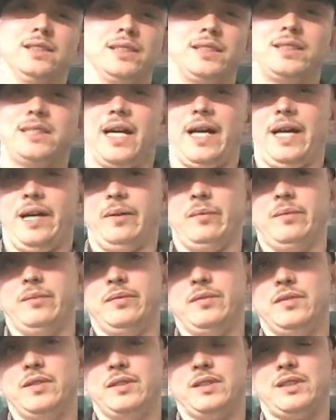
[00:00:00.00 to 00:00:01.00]
the same
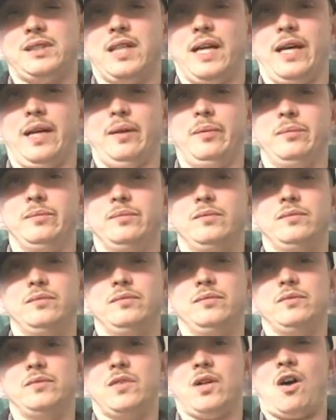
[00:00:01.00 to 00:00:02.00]

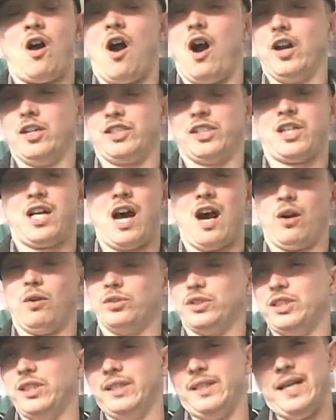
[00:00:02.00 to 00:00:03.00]
hard Chicago
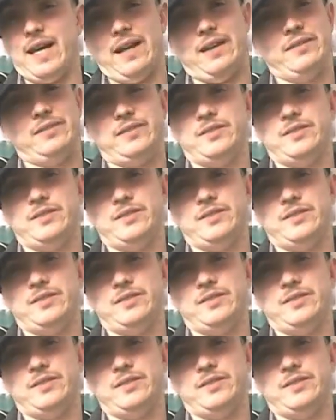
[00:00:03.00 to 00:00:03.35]
shit that